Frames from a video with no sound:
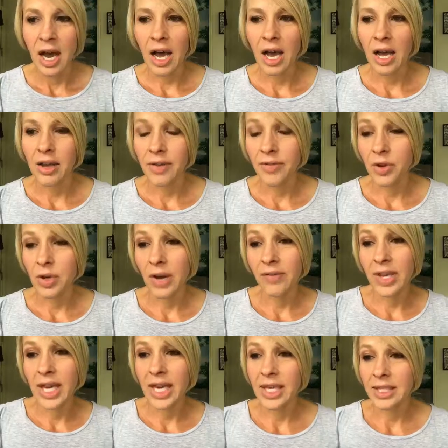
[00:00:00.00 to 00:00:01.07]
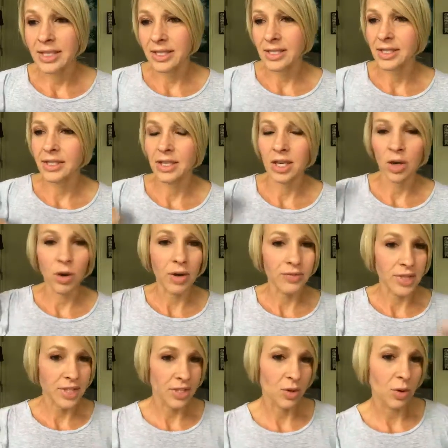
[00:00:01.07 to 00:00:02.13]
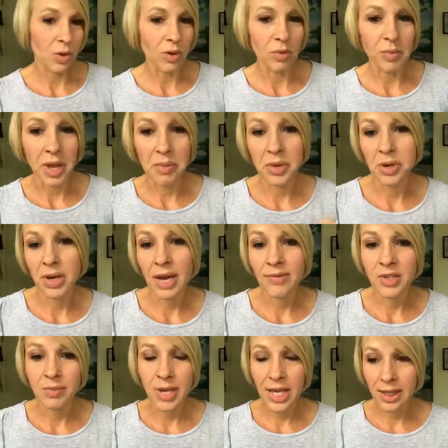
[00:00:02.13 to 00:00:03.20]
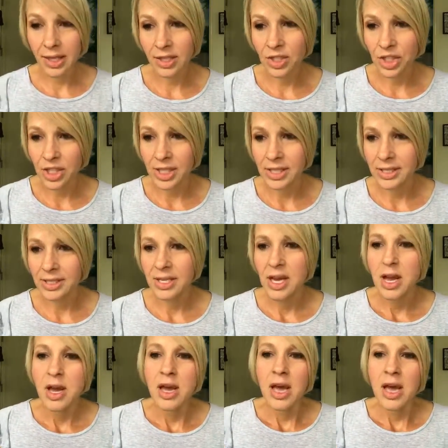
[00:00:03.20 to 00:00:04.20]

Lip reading: If you have kids to go off to school, maybe you have to make lunches.